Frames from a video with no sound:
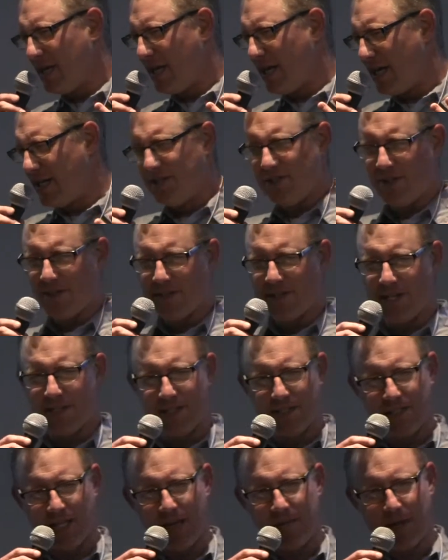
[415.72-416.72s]
and he still says
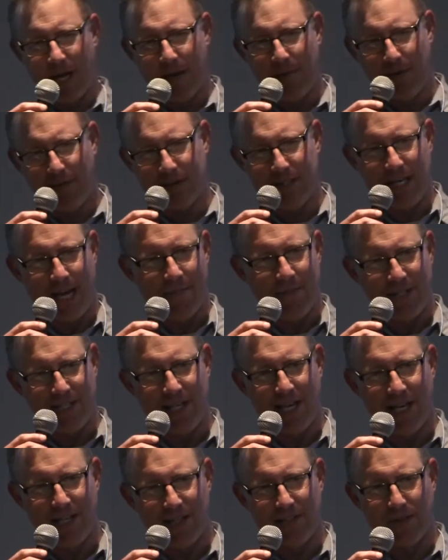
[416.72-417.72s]
the same time every time he
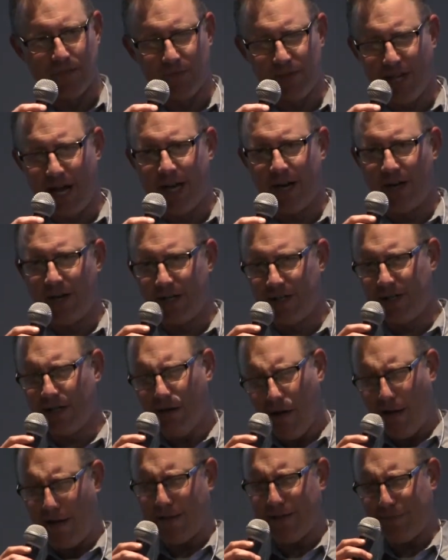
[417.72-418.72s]
tastes some cider. He said,
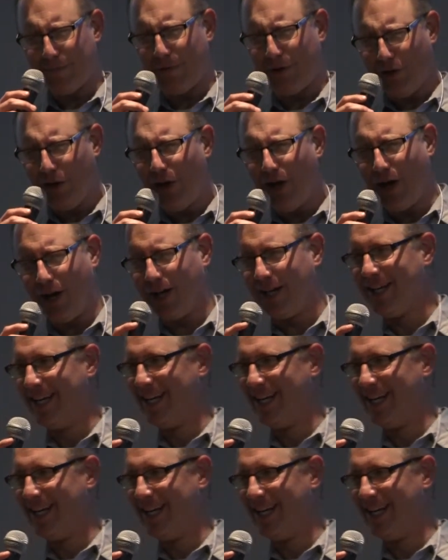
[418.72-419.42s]
"Oh, that's pretty good."